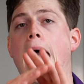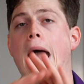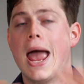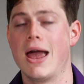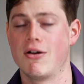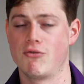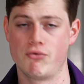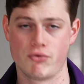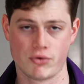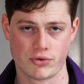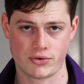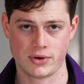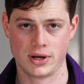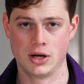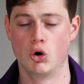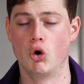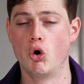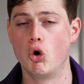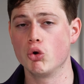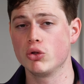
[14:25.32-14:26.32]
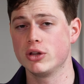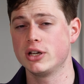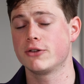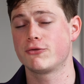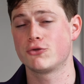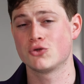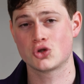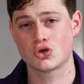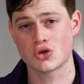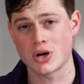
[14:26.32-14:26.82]
everything, all the
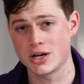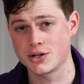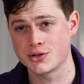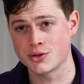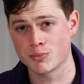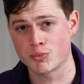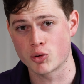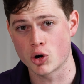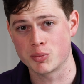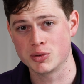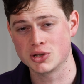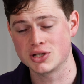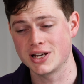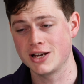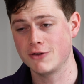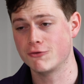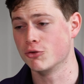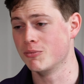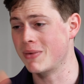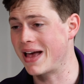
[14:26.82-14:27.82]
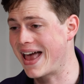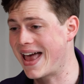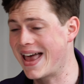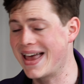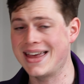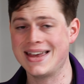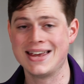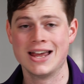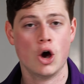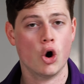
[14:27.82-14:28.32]
different strategies in property from
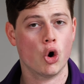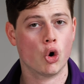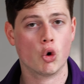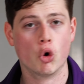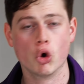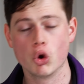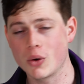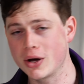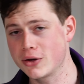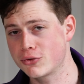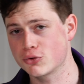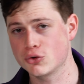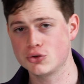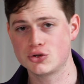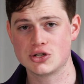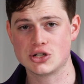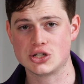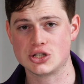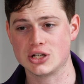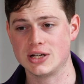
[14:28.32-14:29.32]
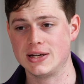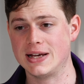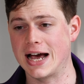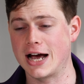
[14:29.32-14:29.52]
A all the way through to Z,